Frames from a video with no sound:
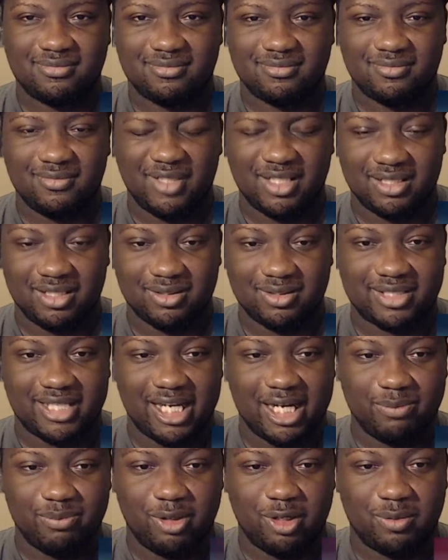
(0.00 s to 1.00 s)
Dragon
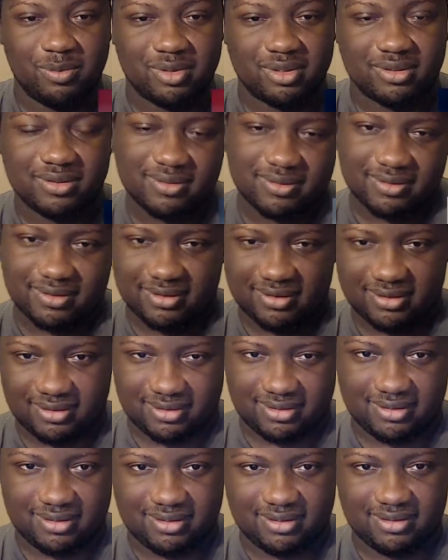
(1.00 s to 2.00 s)
Ball The Breakers
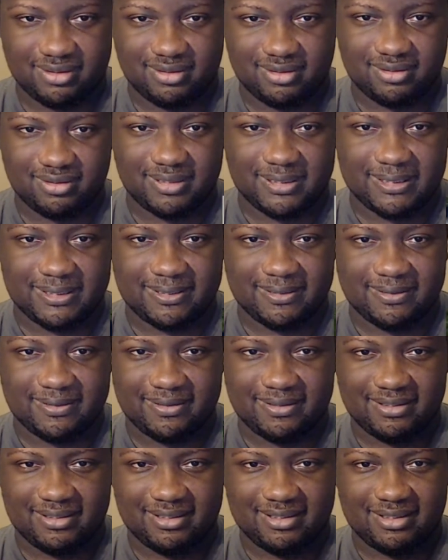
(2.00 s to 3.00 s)
is an online
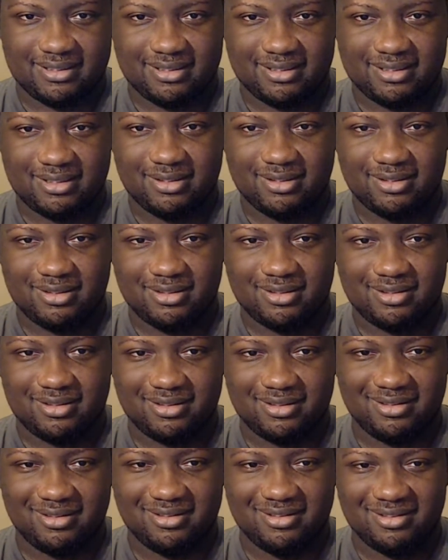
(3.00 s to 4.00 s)
asymmetrical
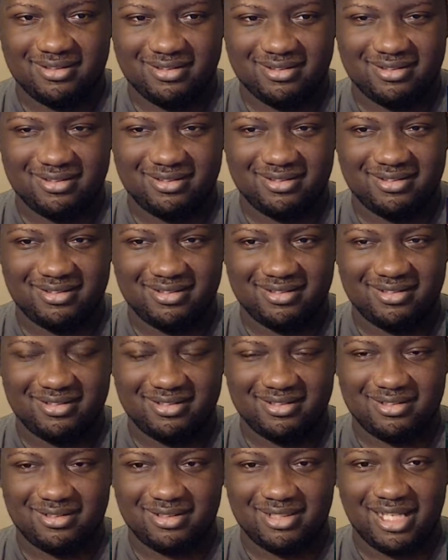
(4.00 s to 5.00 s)
action game about one of
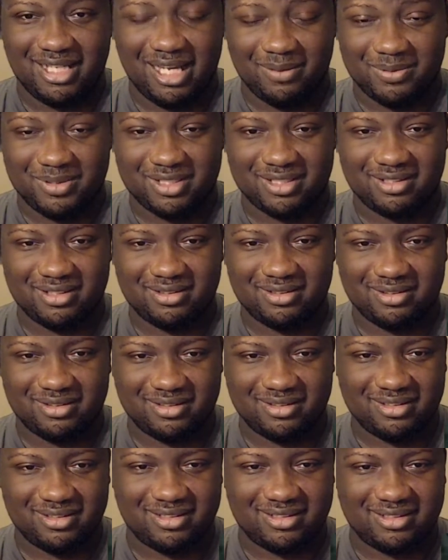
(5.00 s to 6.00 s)
the most vicious
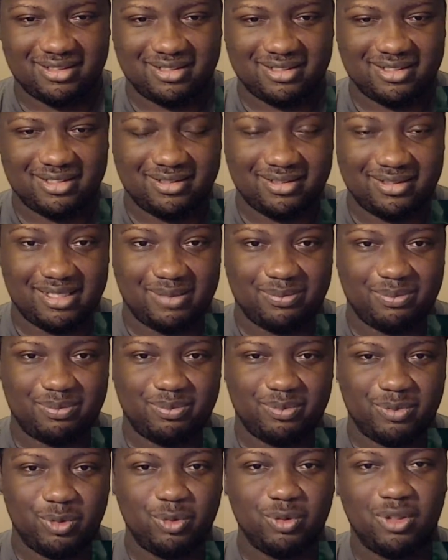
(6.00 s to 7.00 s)
antagonists from Dragon
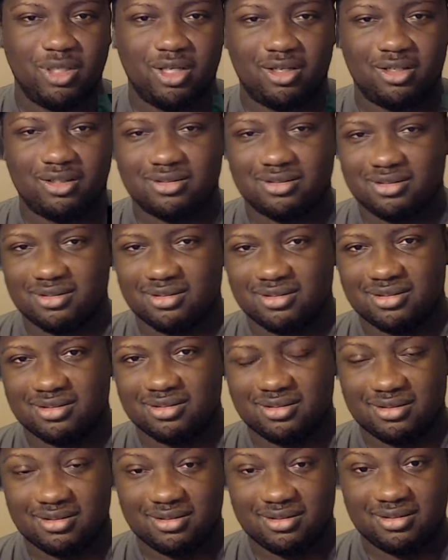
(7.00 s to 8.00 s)
Ball against
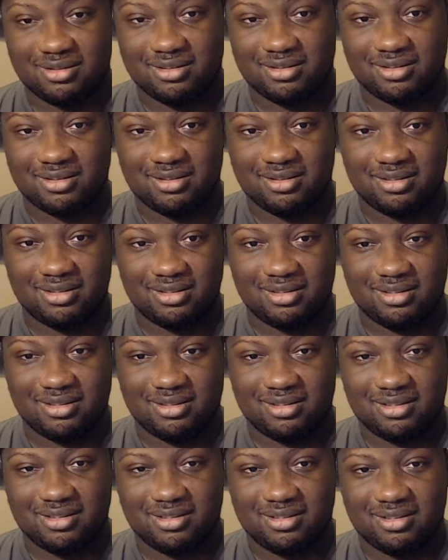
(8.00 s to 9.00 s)
7 ordinary
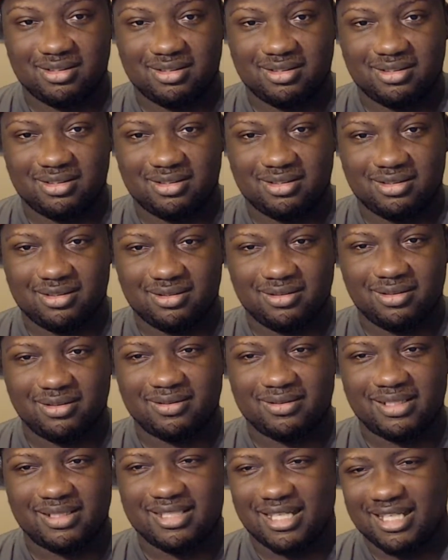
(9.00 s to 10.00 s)
citizens without
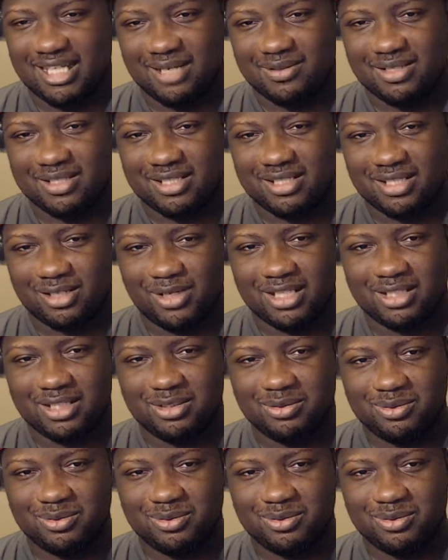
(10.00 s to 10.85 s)
superpowers.